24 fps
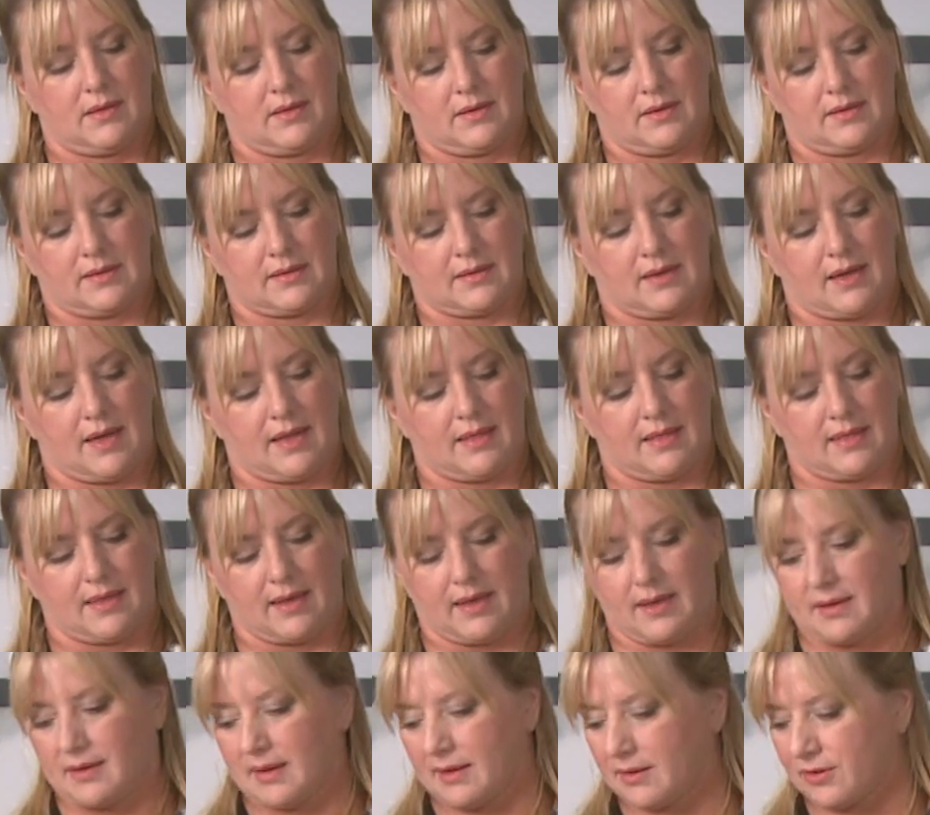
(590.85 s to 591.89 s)
just cut
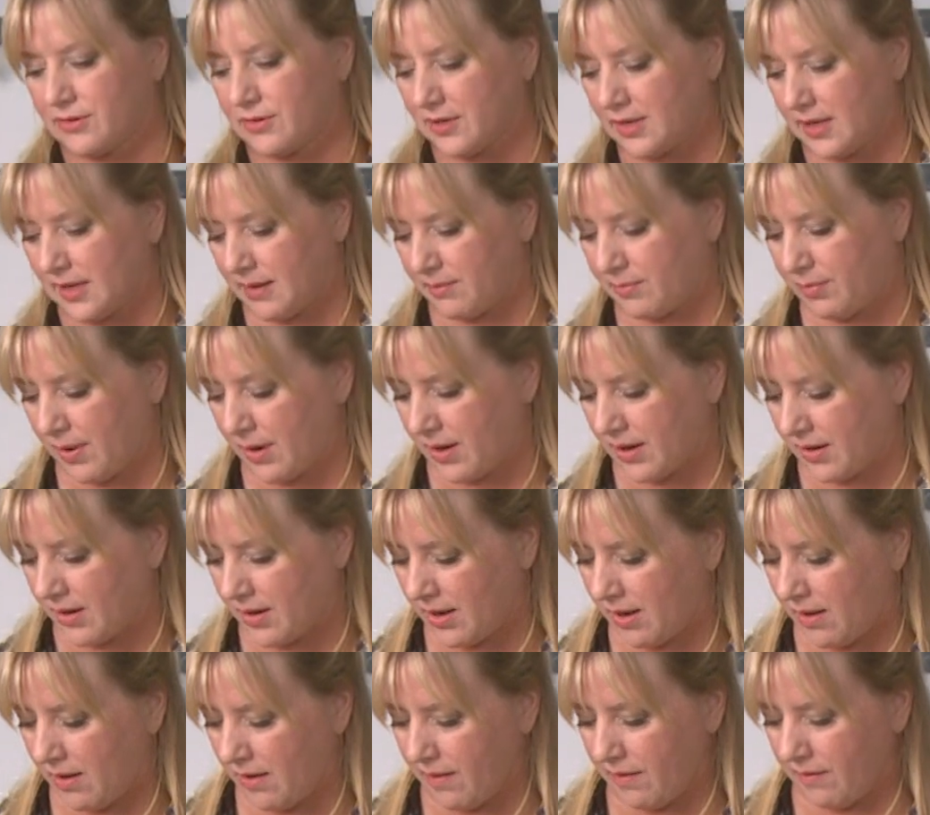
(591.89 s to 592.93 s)
that crooked part
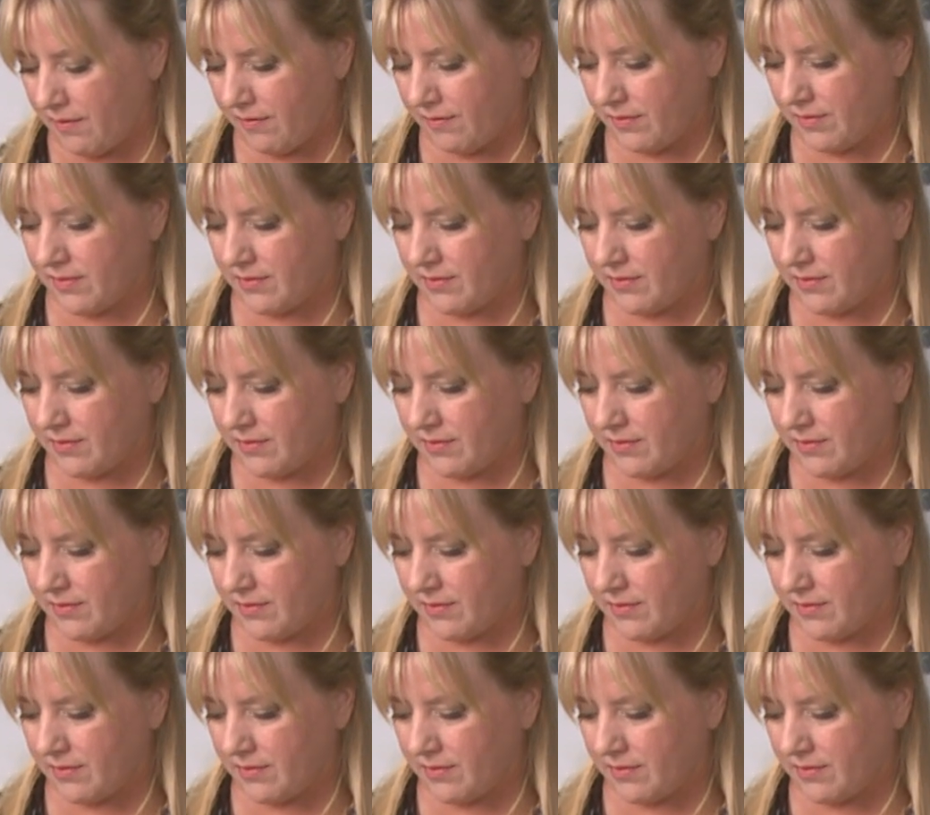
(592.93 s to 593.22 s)
off.